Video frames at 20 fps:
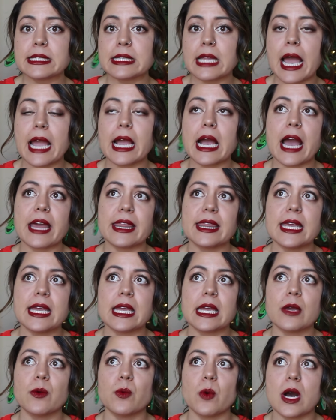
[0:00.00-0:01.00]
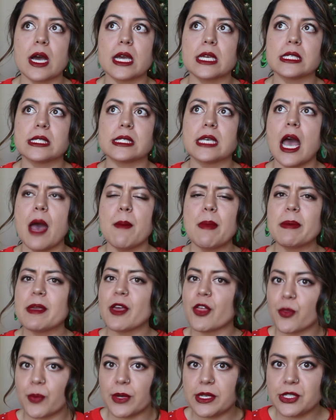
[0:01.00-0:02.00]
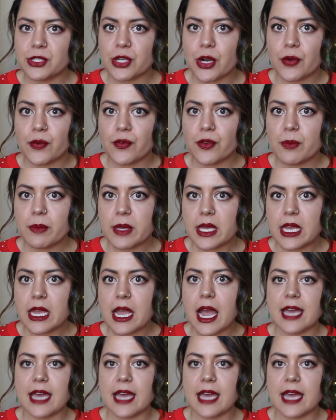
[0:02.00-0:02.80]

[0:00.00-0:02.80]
Like, I think it was maybe a 3-star for me.